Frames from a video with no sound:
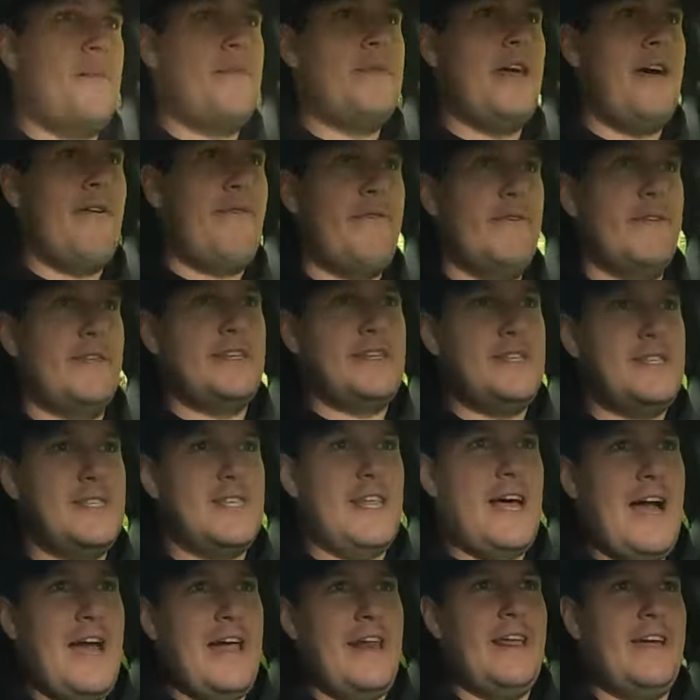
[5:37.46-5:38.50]
I'm definitely
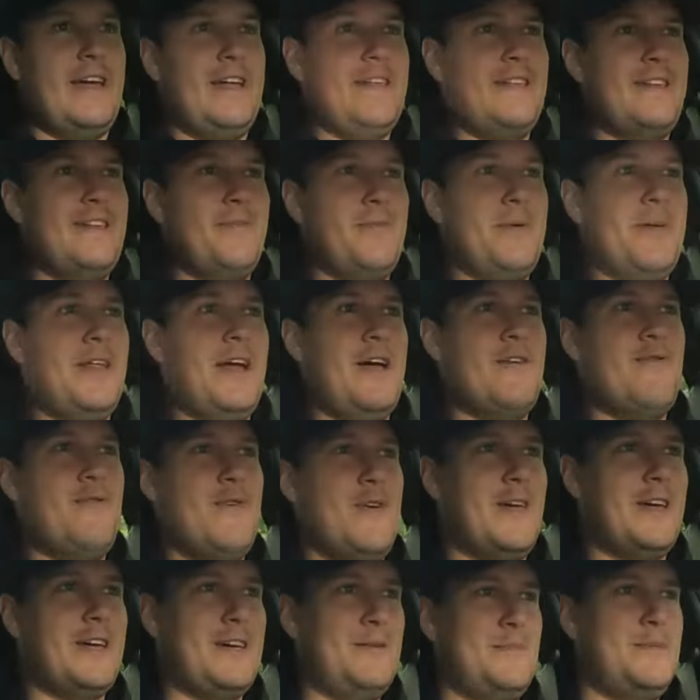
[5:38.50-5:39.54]
sliding a little bit. I
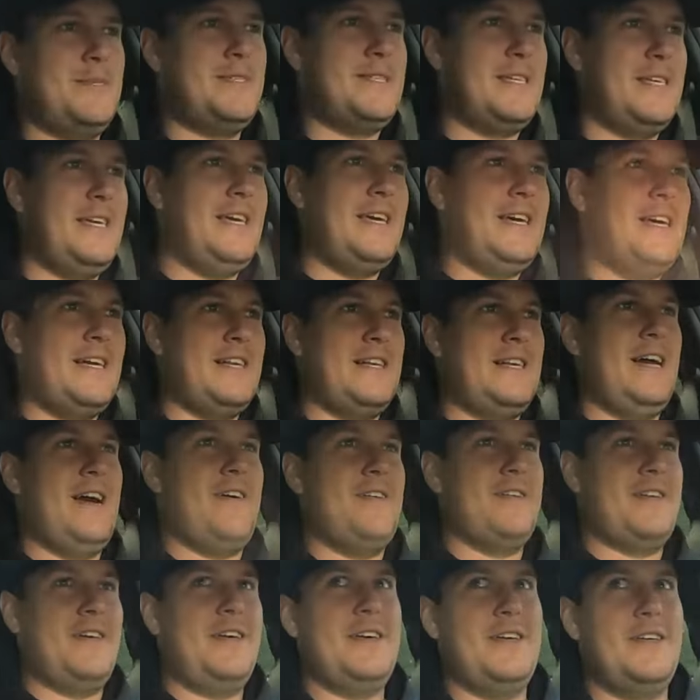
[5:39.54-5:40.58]
feel like I'm skiing
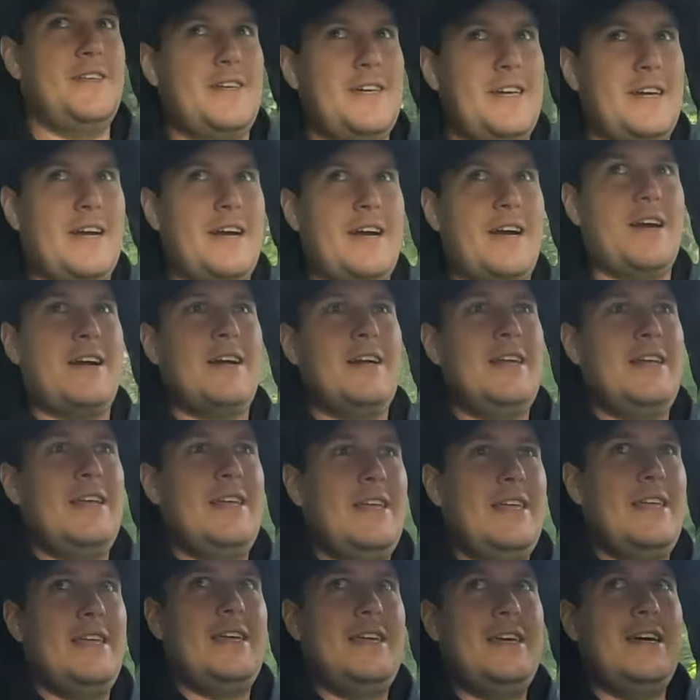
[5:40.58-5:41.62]
down the hill here.
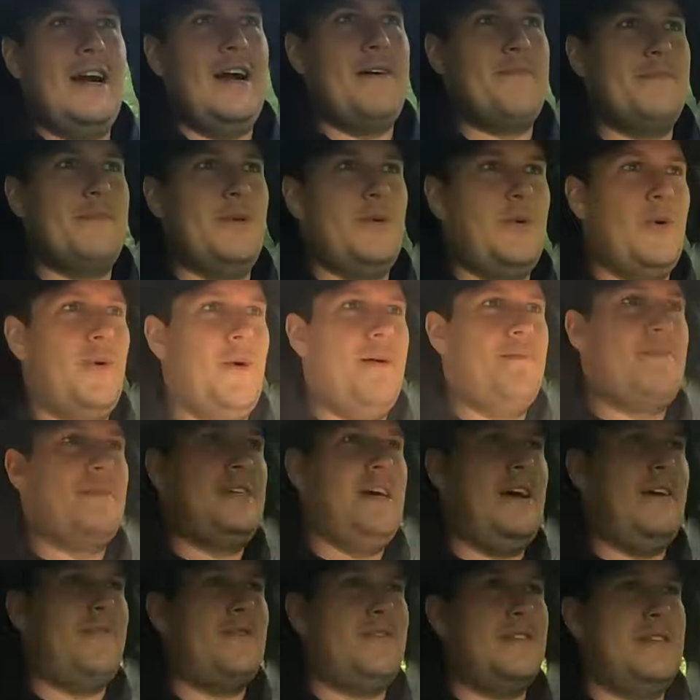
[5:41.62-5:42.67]
I'm, oh, I'm
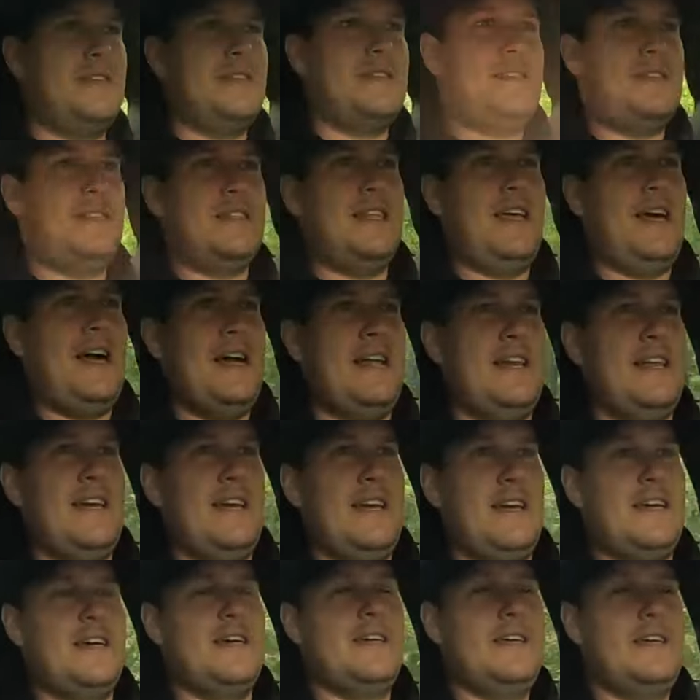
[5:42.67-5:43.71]
definitely
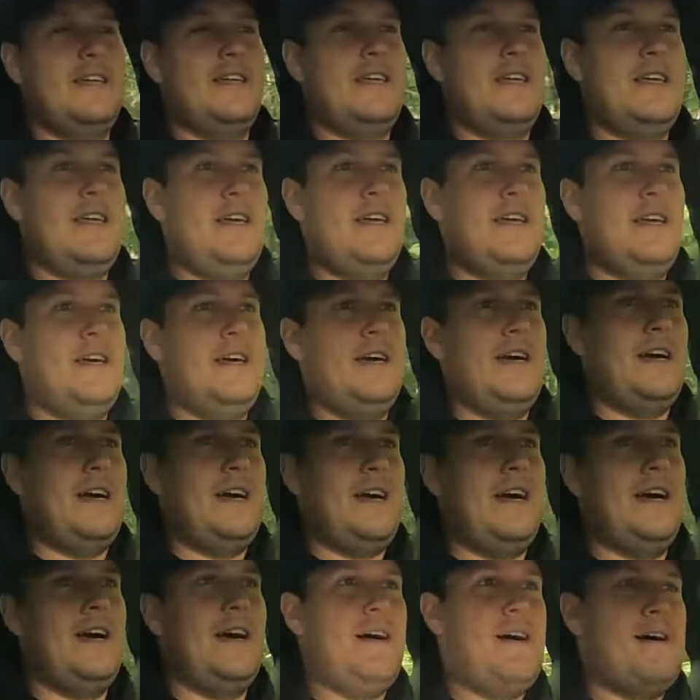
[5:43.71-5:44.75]
sliding.
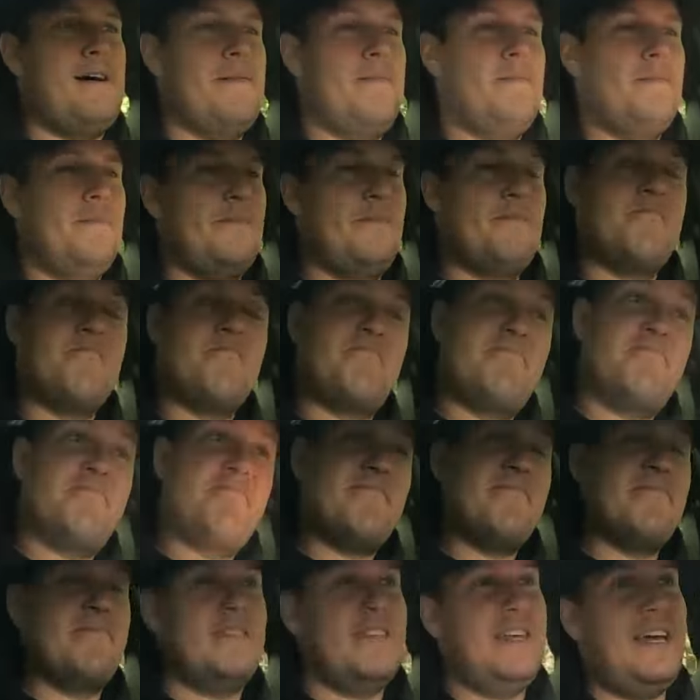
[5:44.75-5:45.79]
Um,
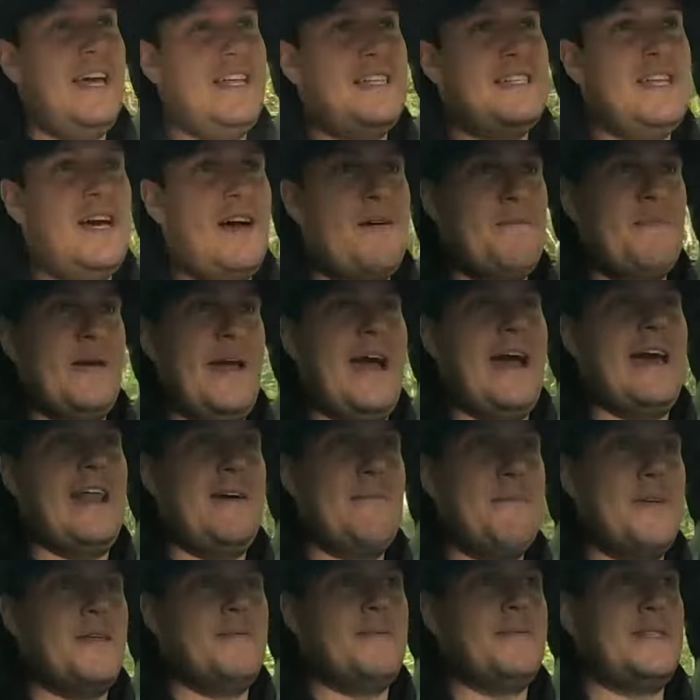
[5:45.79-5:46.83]
it's not bad.
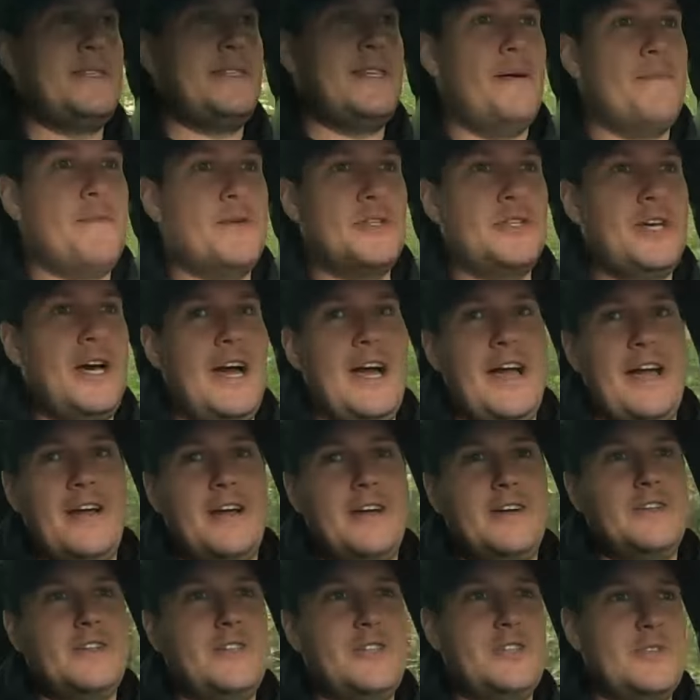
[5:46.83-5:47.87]
I mean, I'm in summer
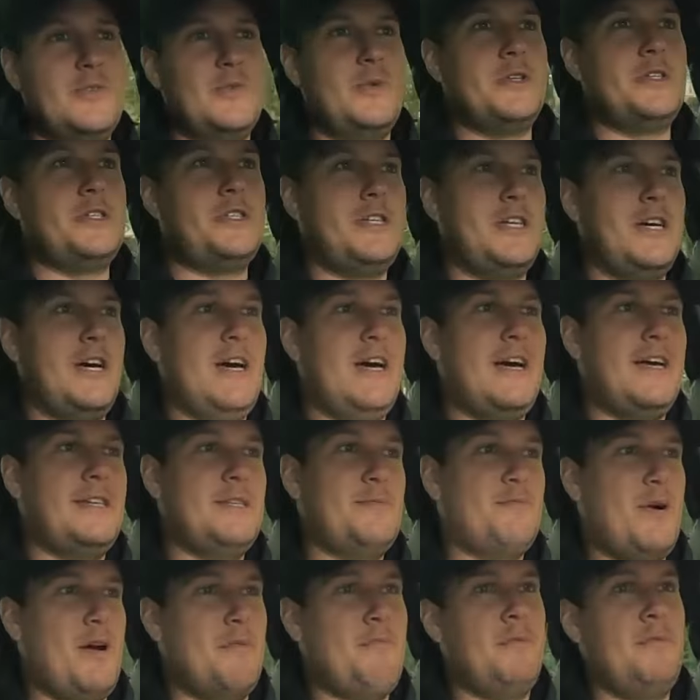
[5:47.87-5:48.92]
tires, which uh,
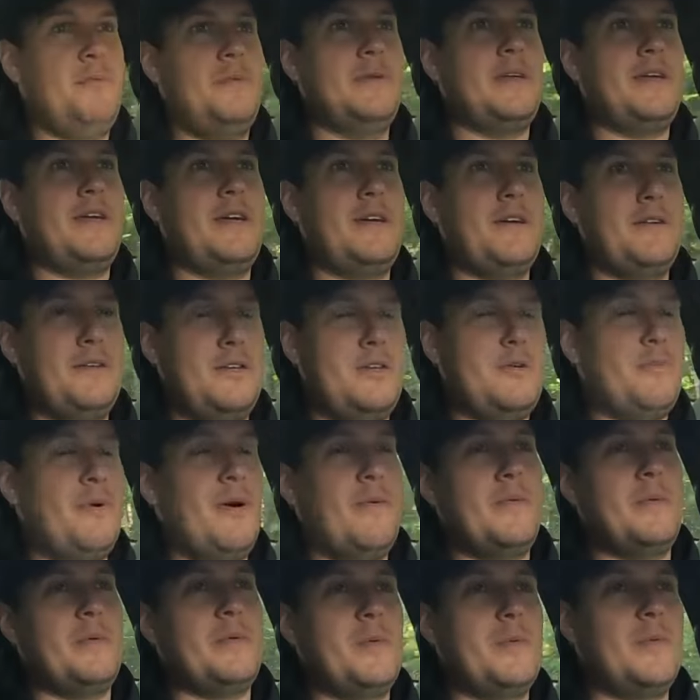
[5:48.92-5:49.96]
is probably, you
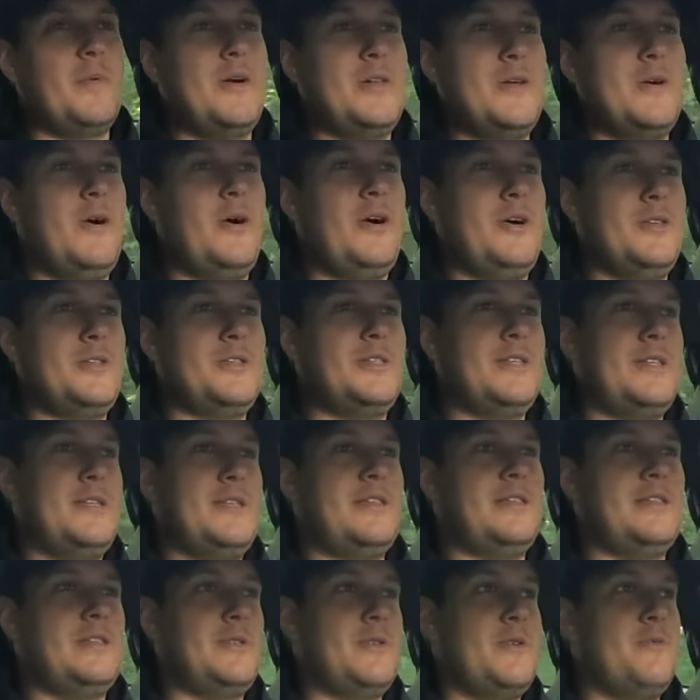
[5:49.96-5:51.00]
probably would want all
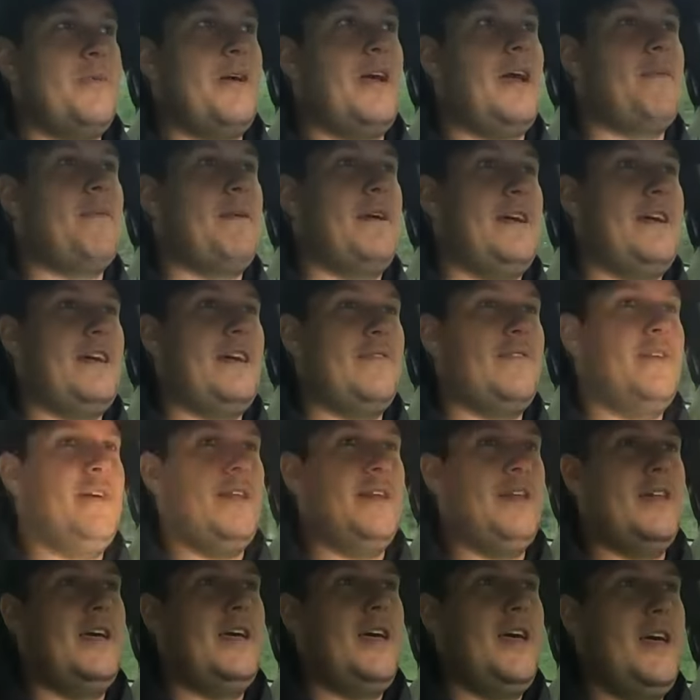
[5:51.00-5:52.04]
seasons or maybe
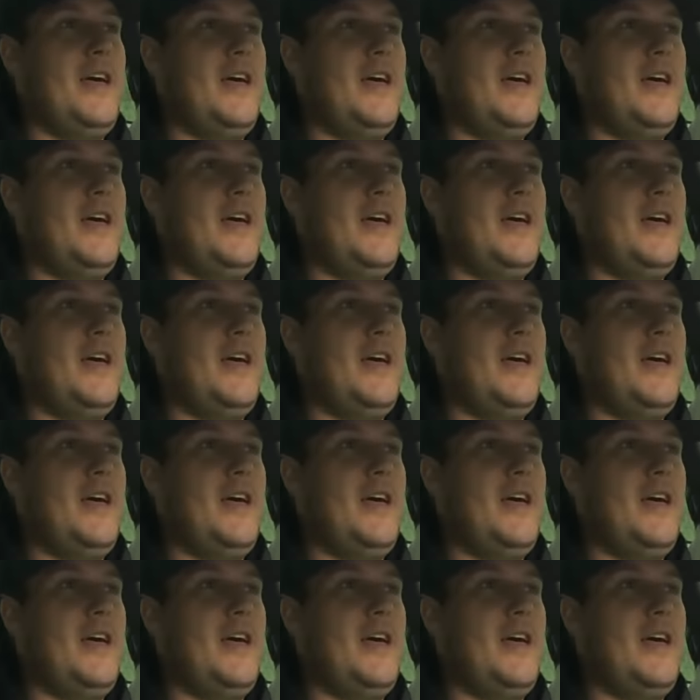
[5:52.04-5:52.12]
even